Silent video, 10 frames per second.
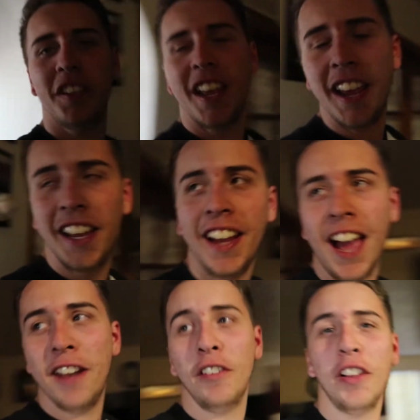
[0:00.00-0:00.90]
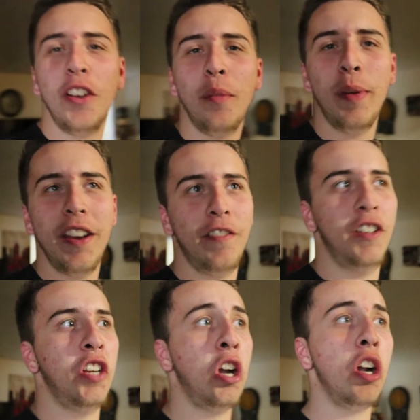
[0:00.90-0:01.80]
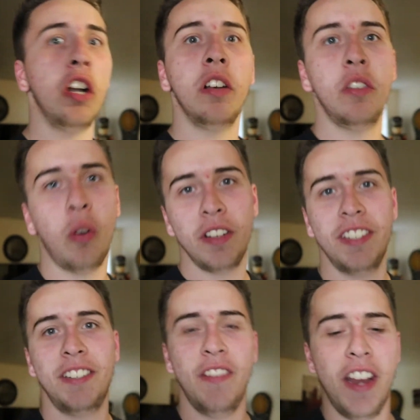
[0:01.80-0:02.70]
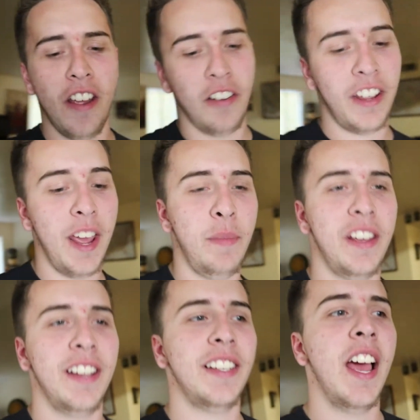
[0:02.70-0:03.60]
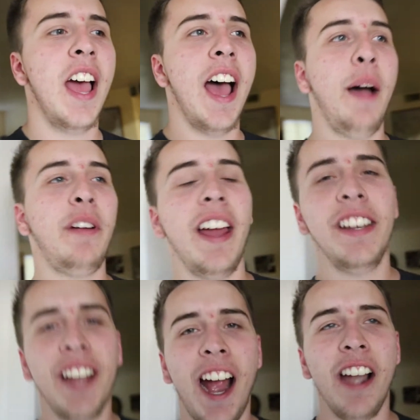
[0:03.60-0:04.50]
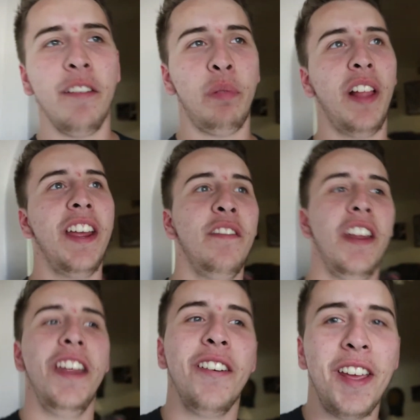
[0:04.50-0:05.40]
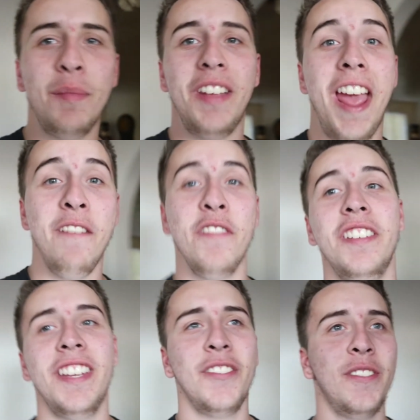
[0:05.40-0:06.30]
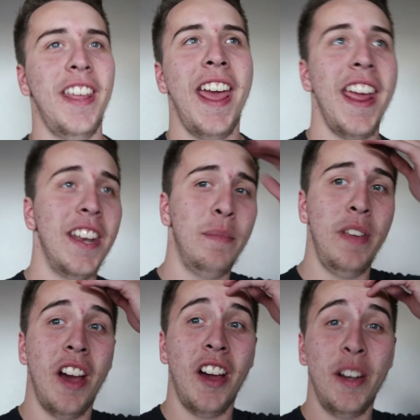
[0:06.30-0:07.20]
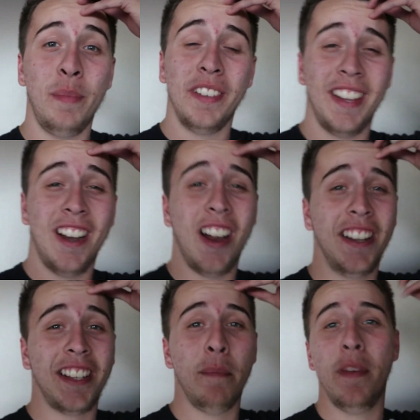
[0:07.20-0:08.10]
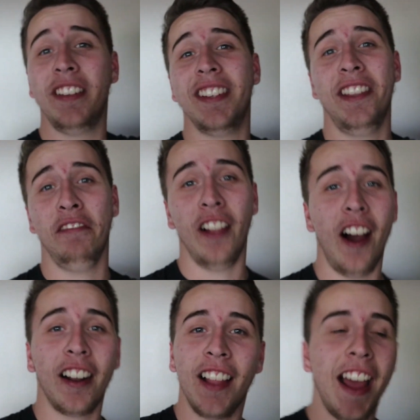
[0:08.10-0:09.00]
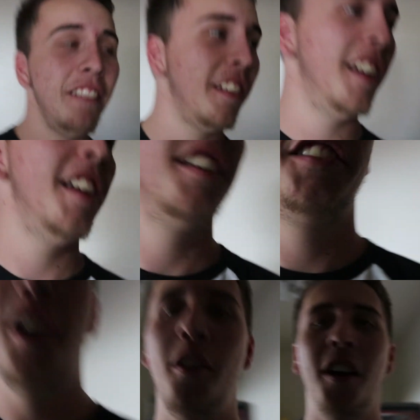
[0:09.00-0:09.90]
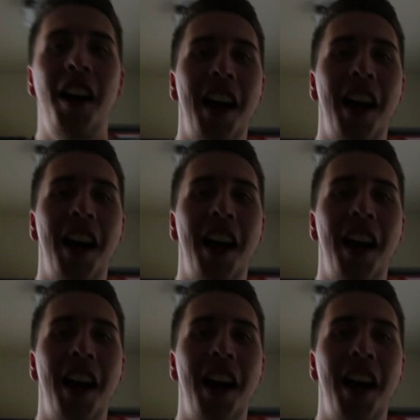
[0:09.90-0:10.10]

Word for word: taking kind of a little bit of a turn towards this video, okay, because I'm kind of tired of playing video games every single day, and to be one hundred percent honest, I'm missing the vlog life, so